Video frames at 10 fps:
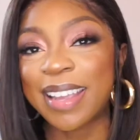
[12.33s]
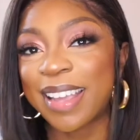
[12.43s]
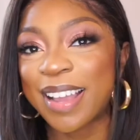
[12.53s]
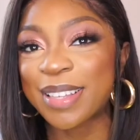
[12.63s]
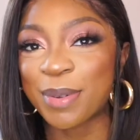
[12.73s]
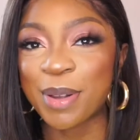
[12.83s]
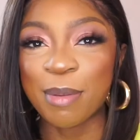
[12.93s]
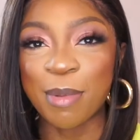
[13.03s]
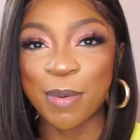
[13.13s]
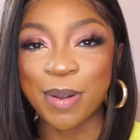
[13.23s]
guys,
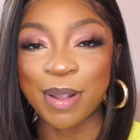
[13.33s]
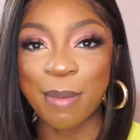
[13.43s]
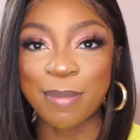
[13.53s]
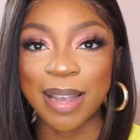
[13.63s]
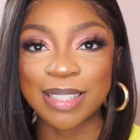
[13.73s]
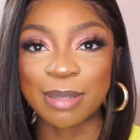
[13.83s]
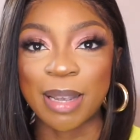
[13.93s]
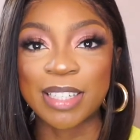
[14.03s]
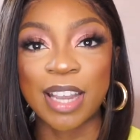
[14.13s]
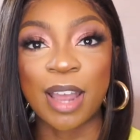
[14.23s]
welcome or welcome back to
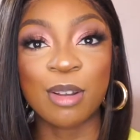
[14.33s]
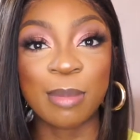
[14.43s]
my channel.